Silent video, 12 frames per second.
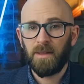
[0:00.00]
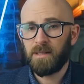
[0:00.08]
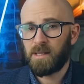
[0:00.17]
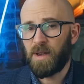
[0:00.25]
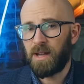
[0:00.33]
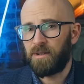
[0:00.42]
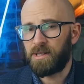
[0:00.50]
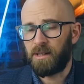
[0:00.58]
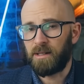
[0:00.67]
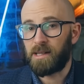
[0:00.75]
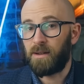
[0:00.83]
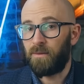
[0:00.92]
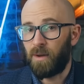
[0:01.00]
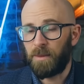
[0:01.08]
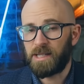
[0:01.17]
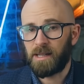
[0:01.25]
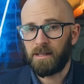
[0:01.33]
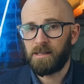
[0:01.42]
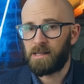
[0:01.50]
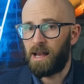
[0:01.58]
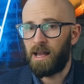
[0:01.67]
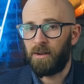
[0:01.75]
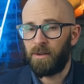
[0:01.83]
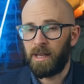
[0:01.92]
This may result in vomiting,
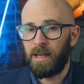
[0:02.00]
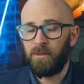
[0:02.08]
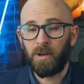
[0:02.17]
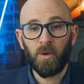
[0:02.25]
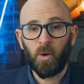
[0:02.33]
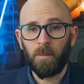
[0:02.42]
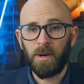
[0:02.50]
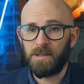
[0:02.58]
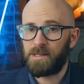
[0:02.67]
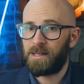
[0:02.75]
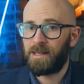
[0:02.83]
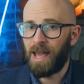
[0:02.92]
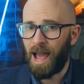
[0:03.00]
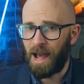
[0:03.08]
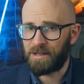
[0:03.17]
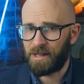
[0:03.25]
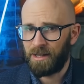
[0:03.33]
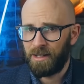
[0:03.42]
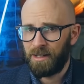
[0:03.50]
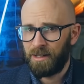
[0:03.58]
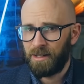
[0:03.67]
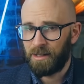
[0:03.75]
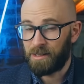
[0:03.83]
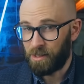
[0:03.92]
diarrhea, and almost cat
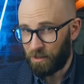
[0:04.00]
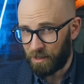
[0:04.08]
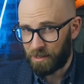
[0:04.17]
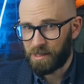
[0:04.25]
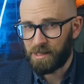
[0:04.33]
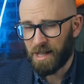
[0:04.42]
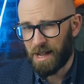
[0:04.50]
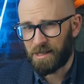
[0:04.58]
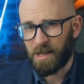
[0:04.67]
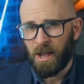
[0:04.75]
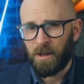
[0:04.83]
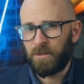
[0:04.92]
atonic state,